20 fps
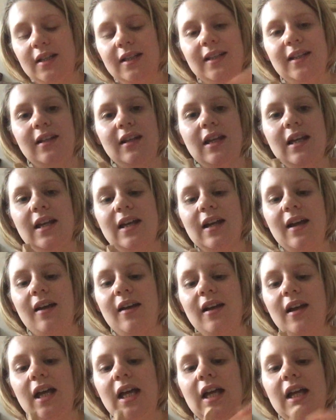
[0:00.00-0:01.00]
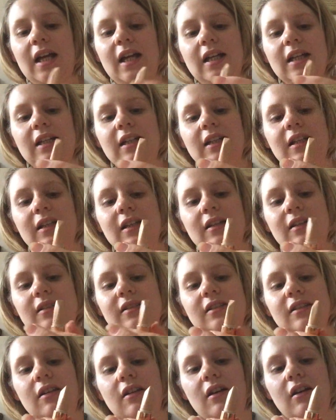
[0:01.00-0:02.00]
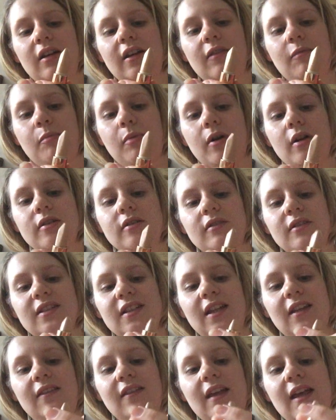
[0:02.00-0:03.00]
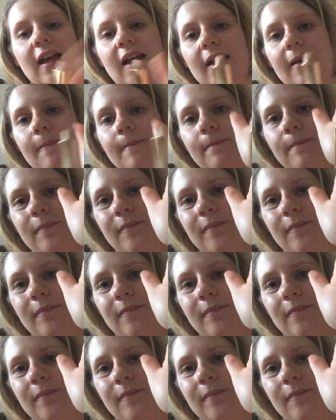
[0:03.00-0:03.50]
Yeah, there's a lot of product in there.